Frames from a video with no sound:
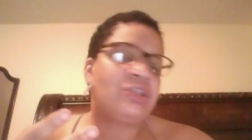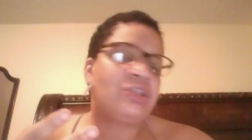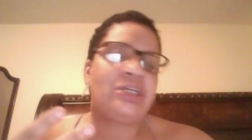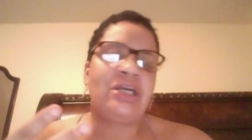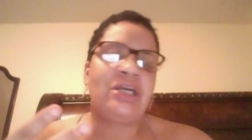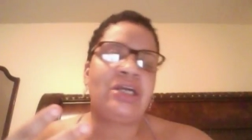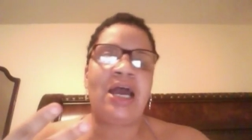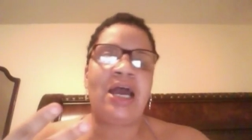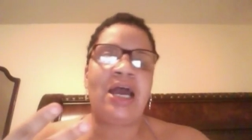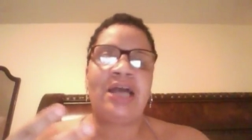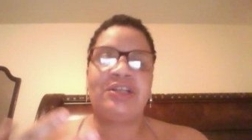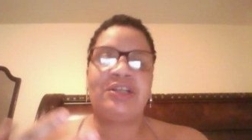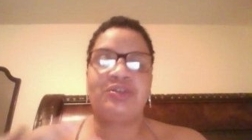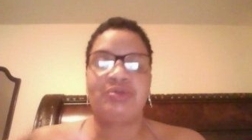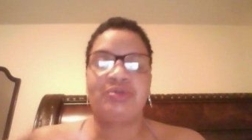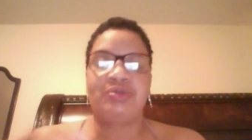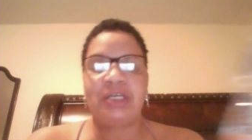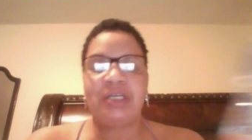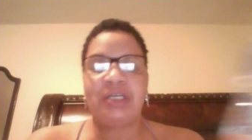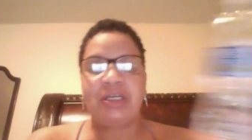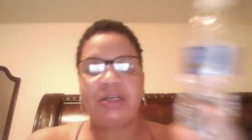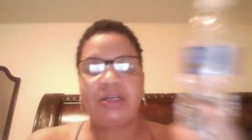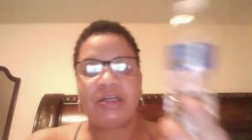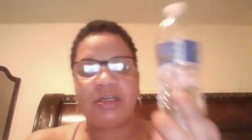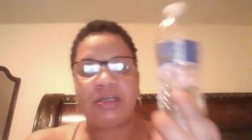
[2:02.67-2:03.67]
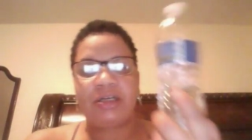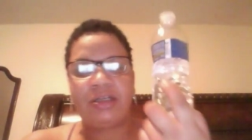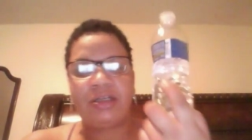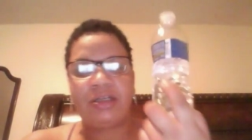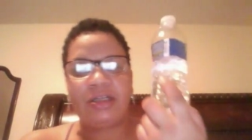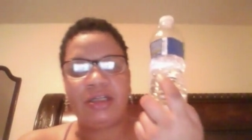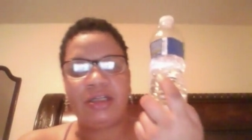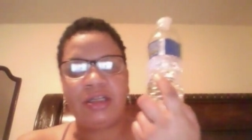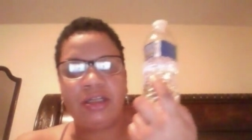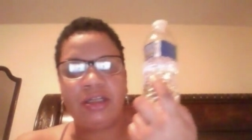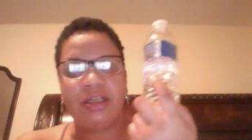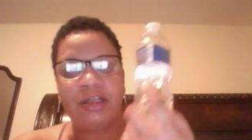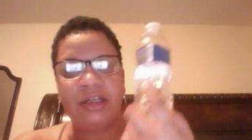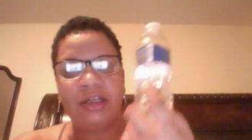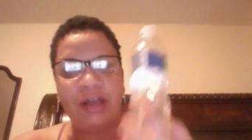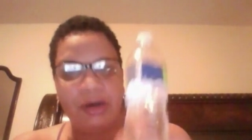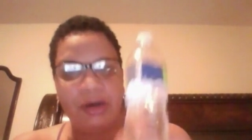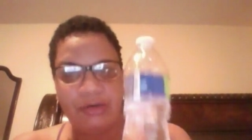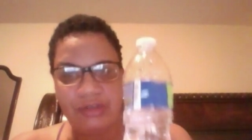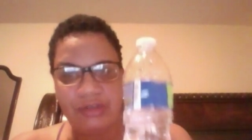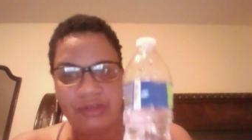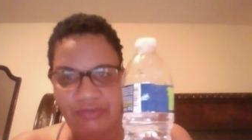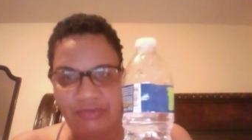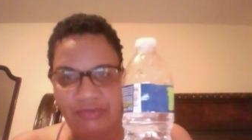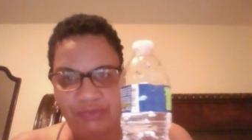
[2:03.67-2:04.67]
that I drink
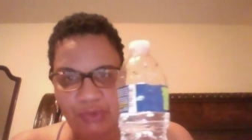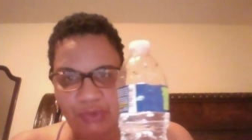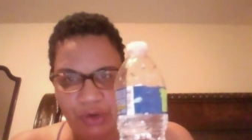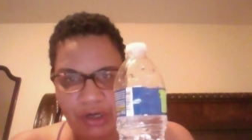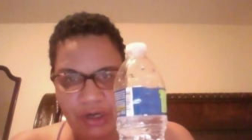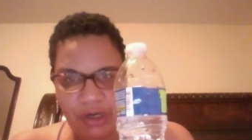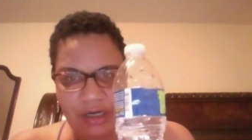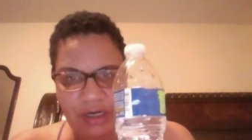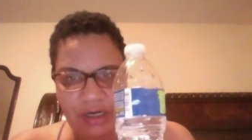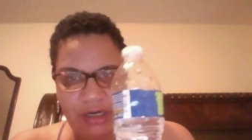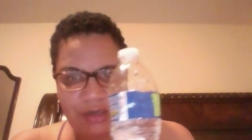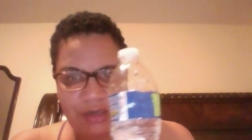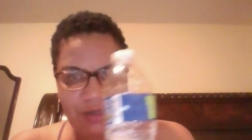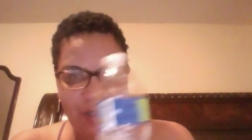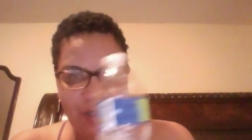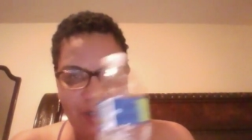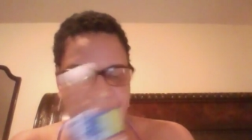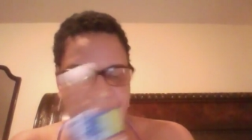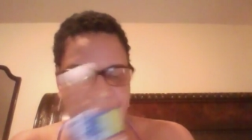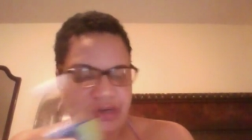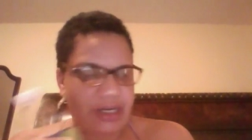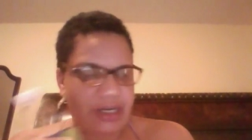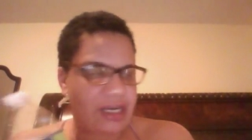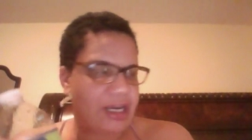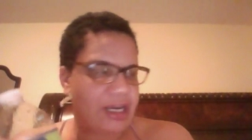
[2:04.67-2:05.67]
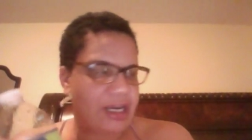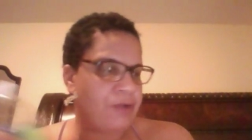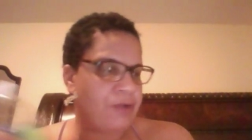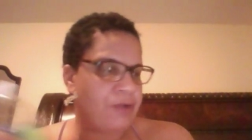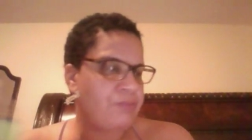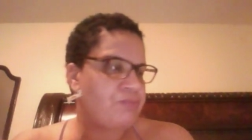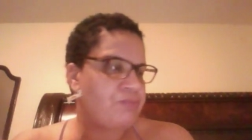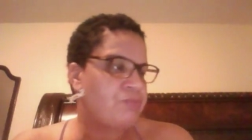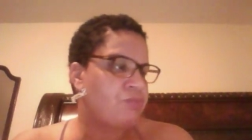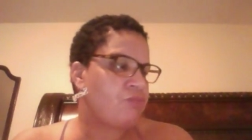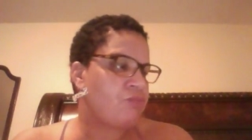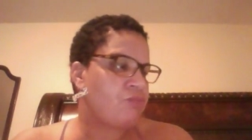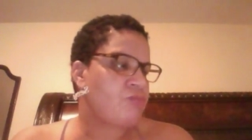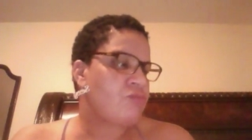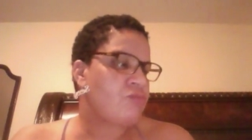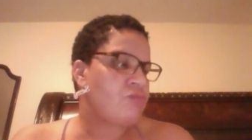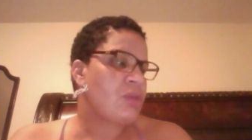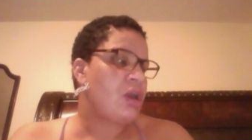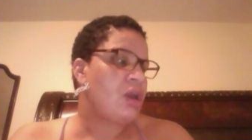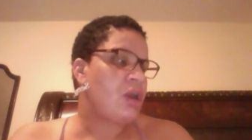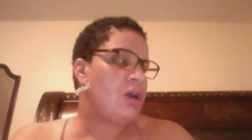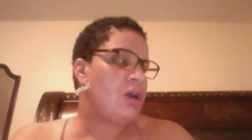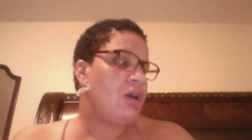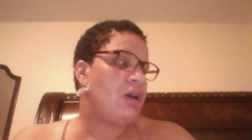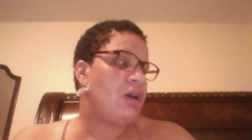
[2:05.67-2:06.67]
loads of water every day.
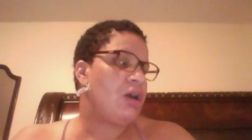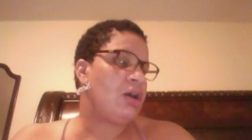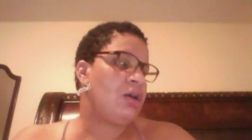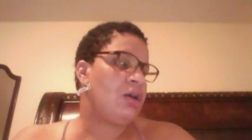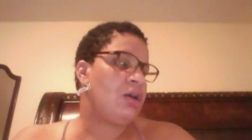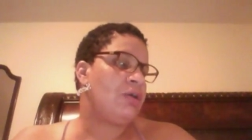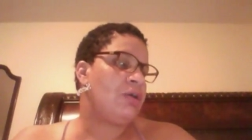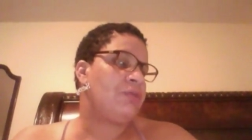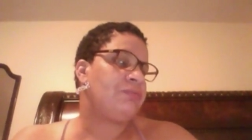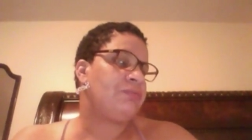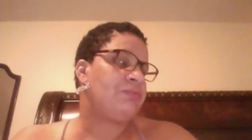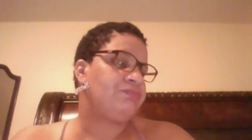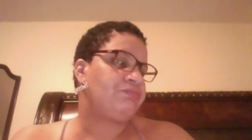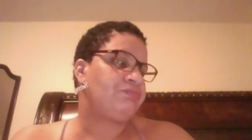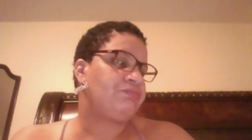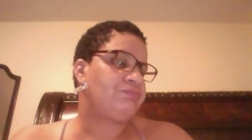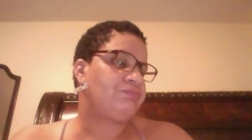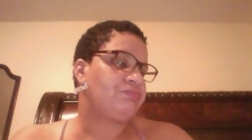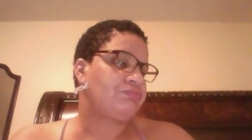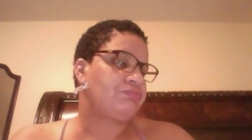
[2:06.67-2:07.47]
Um,